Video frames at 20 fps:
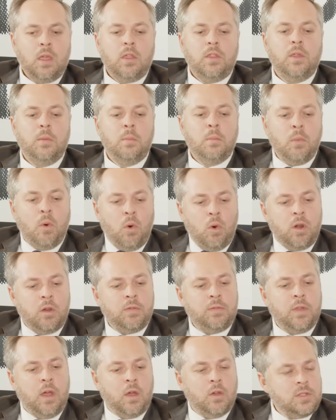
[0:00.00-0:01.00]
The more
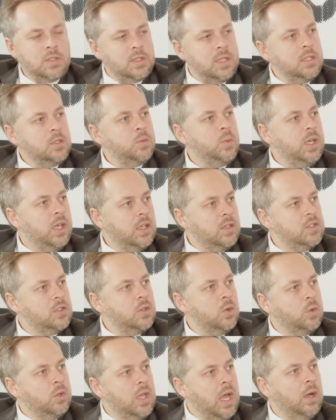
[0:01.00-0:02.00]
of those things we can
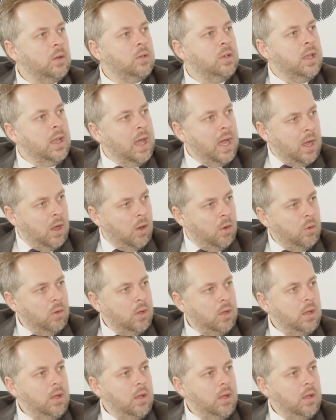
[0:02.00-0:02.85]
sort out now,